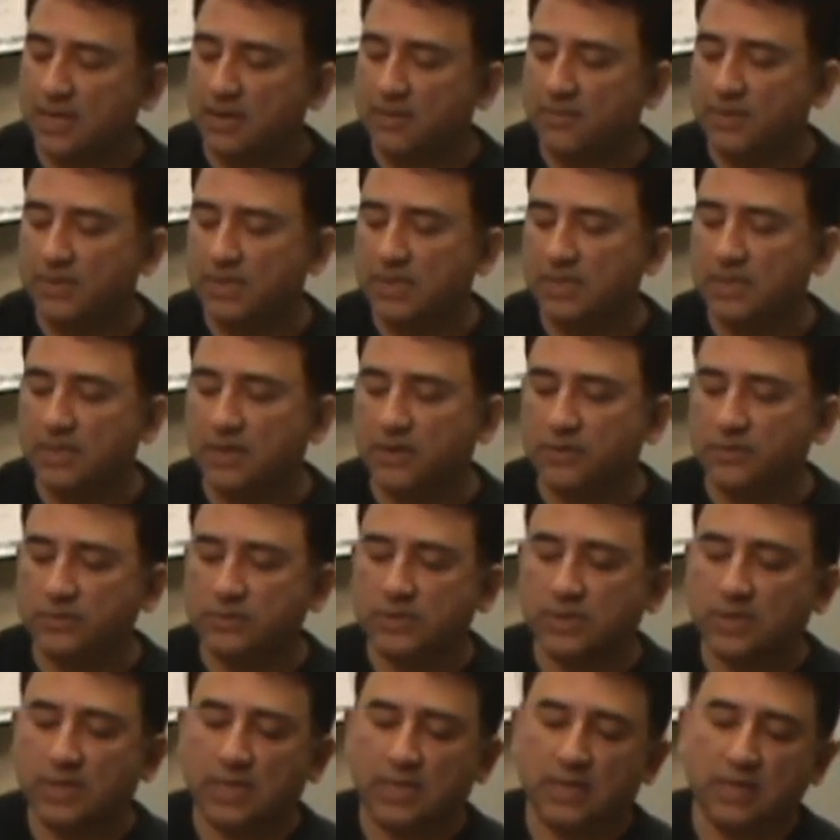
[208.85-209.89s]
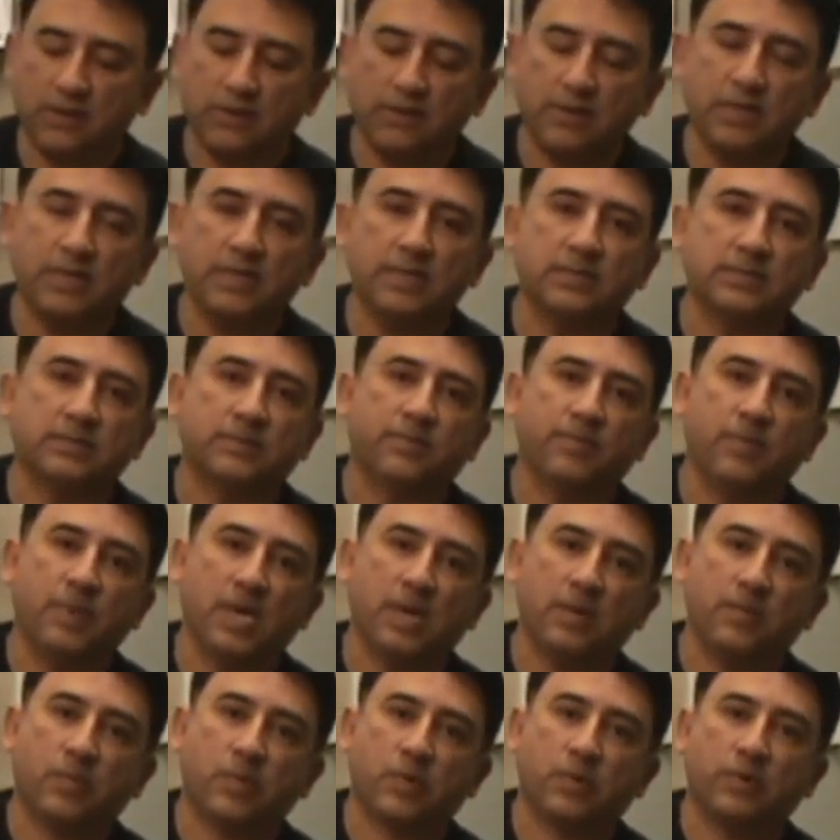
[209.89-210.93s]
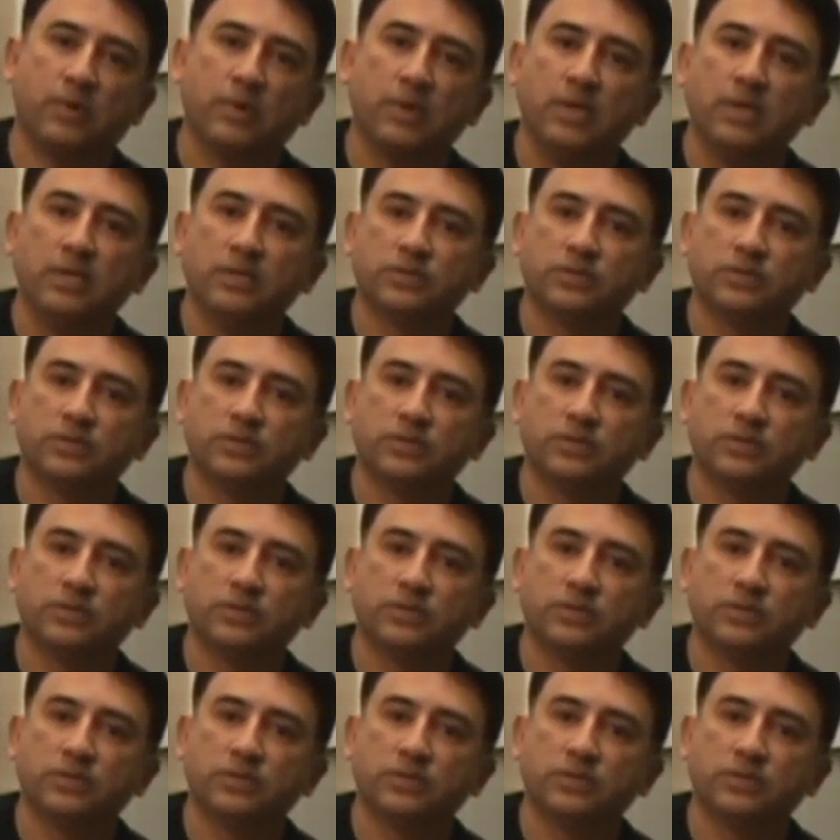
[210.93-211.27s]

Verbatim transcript: Everything that goes in here is vapor.